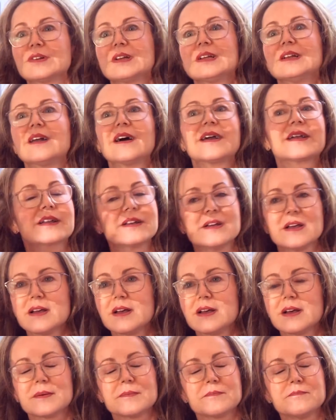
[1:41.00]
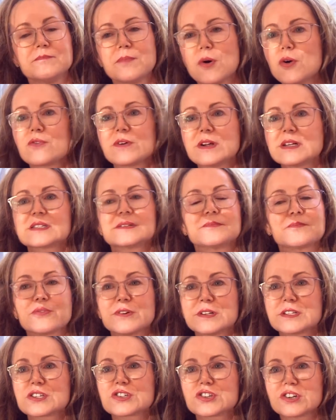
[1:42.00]
like Boris and
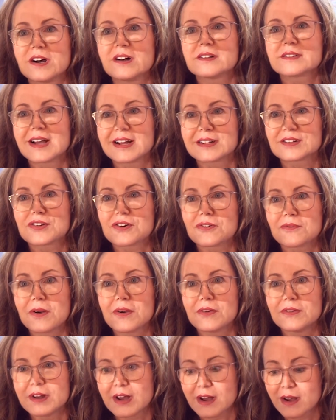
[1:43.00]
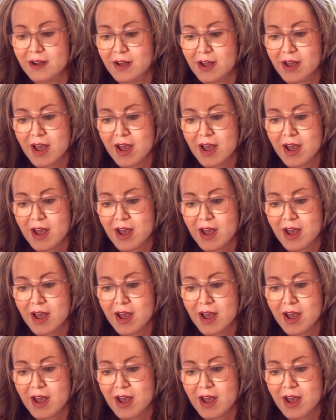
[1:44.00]
Prince Charles, had corona,